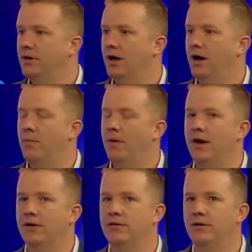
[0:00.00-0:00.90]

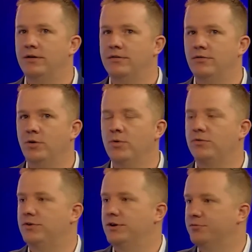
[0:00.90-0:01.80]
and it's almost
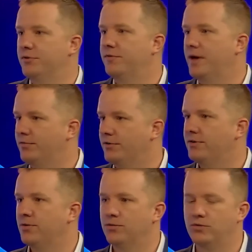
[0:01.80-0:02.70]
different for every
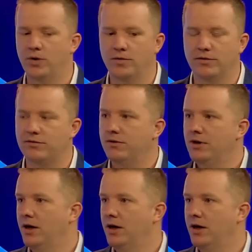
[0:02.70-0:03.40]
single service.